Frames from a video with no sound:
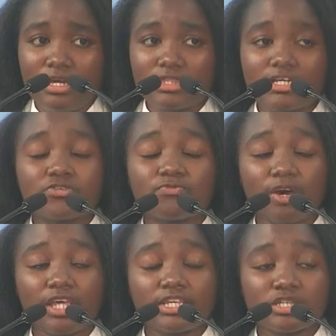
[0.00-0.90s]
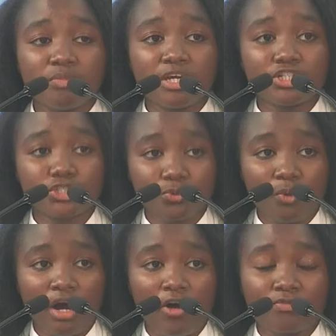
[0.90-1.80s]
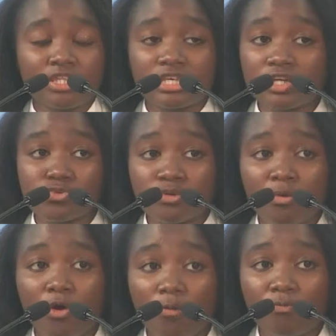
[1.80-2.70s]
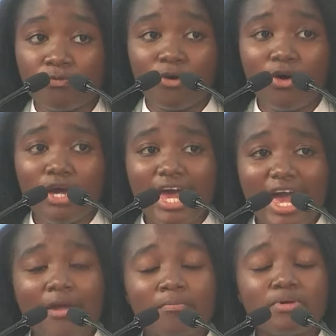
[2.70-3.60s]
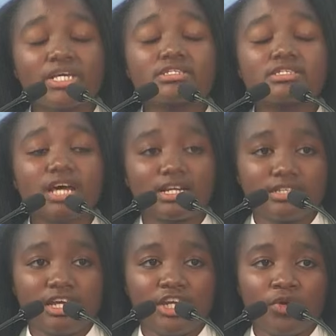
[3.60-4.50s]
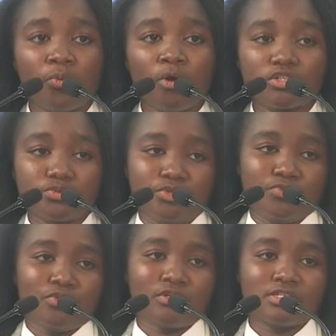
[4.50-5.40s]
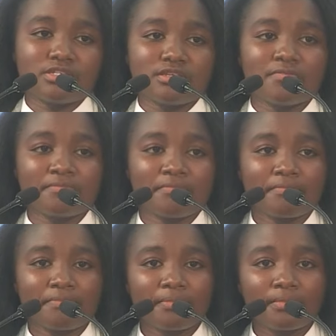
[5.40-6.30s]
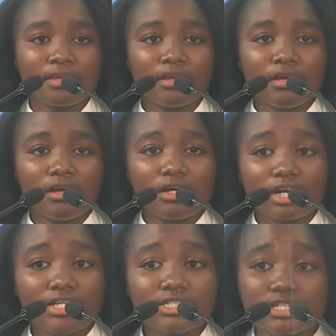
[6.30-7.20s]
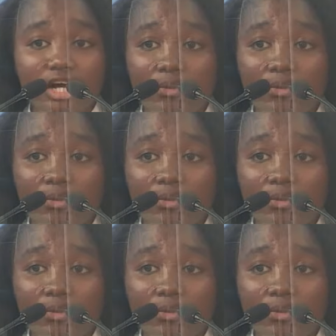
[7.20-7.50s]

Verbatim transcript: That faith is being sure of the things we hope for and being certain in what we do not see. Right now, we are